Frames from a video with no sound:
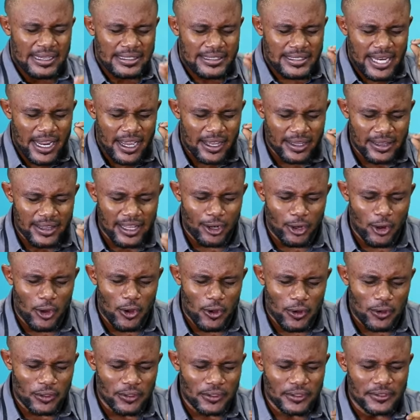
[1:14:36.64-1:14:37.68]
and tell the
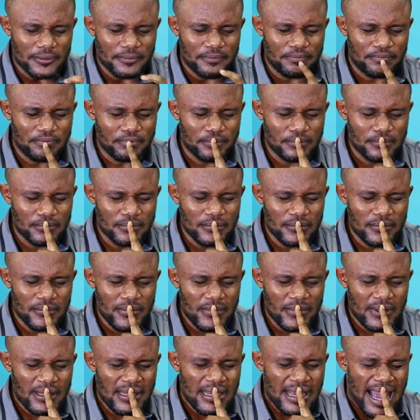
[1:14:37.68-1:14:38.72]
Lord,
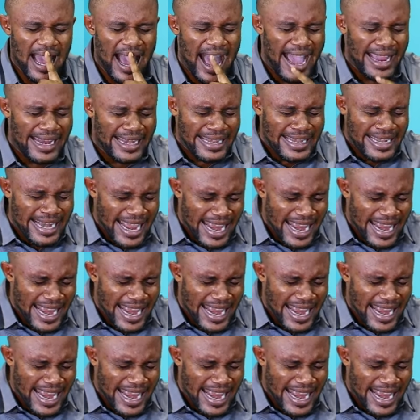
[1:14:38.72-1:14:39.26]
I